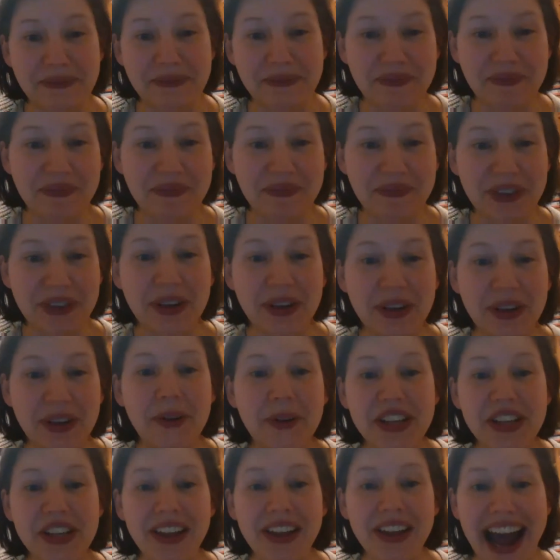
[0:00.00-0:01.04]
Crystal
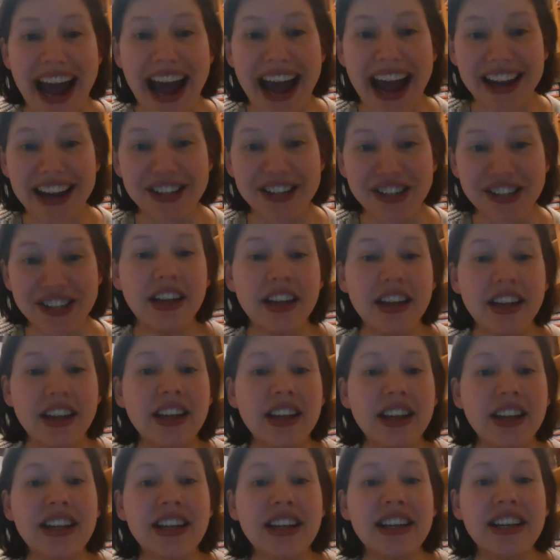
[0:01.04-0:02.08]
ash.
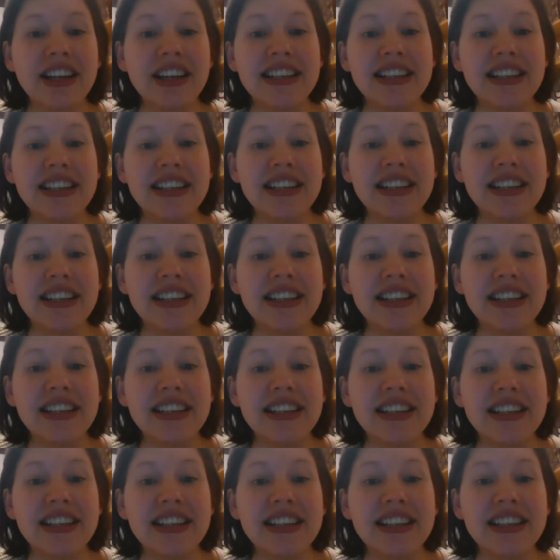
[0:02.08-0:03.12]
Zipping through
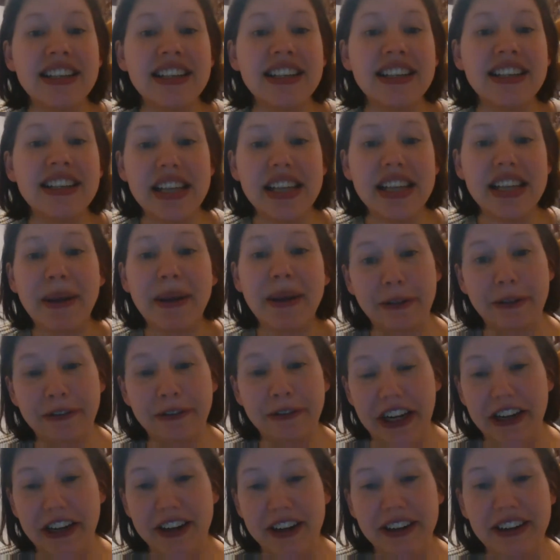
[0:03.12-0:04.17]
fear.
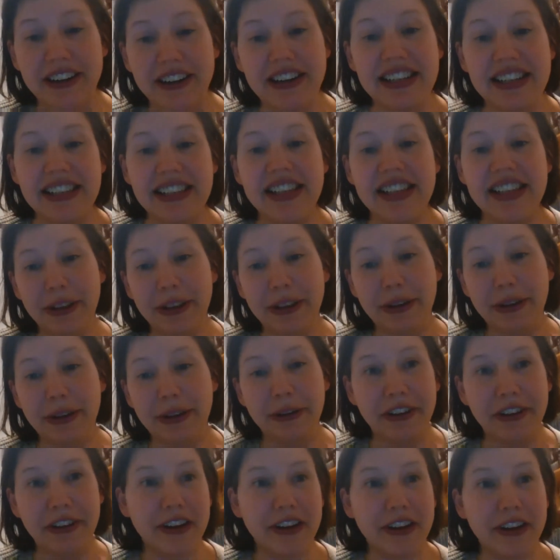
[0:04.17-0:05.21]
Zipping through fear,
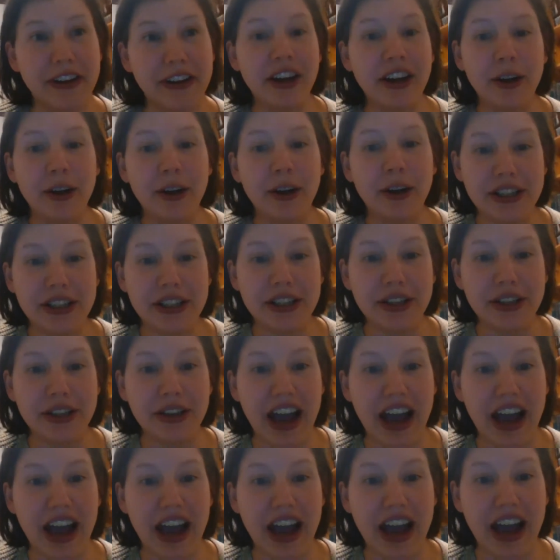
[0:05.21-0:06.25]
crystal
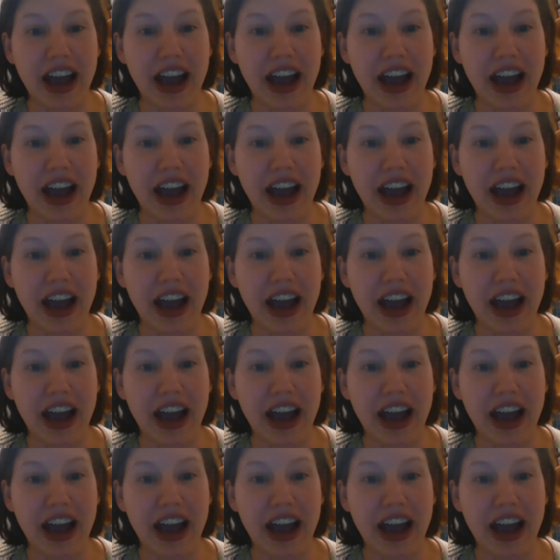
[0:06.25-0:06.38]
ash.